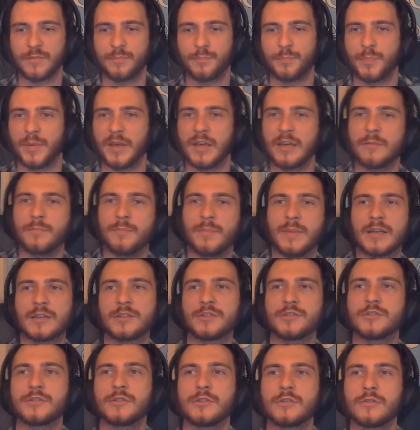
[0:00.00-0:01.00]
big
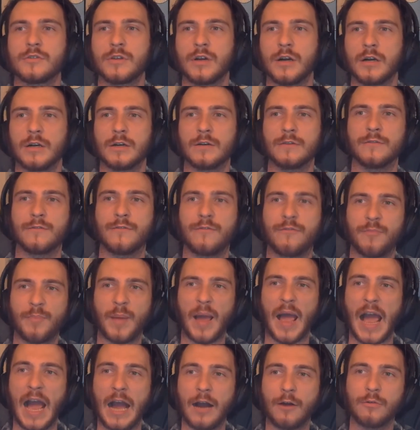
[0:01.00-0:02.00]
mixture of
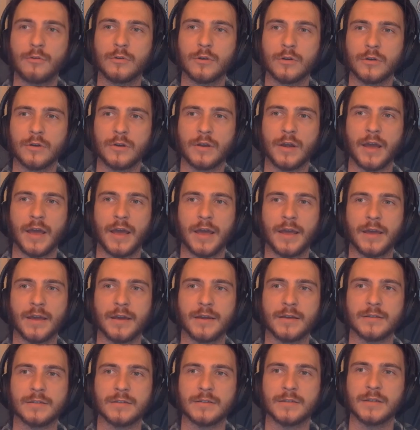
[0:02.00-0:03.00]
power
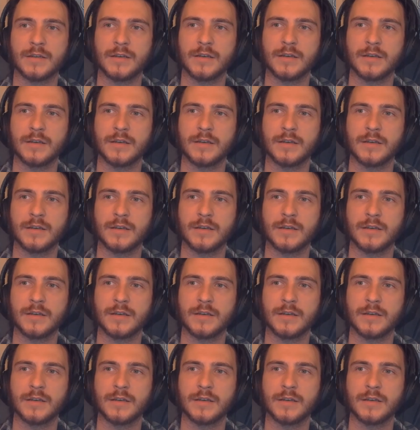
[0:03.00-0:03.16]
and